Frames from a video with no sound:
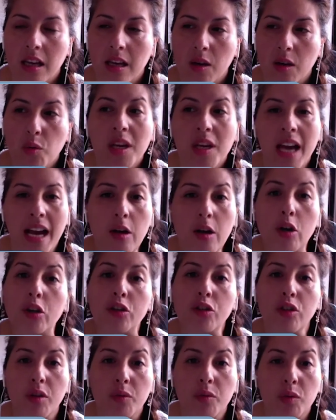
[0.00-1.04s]
we can
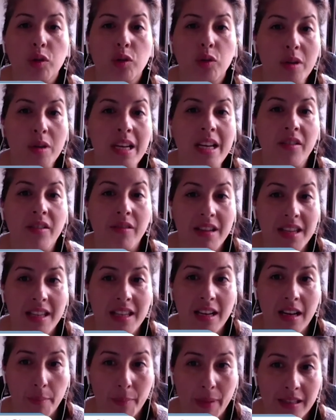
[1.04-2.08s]
contribute to increase the
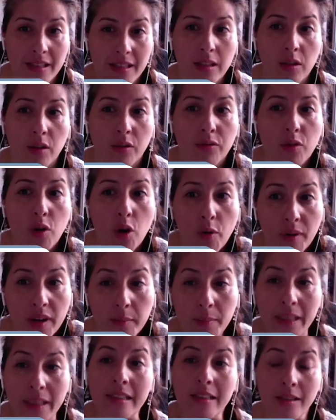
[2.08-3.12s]
capacity of
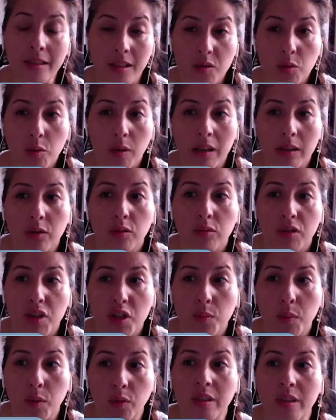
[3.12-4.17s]
governments as well to
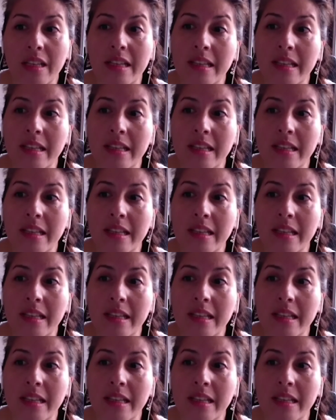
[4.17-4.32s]
respond to this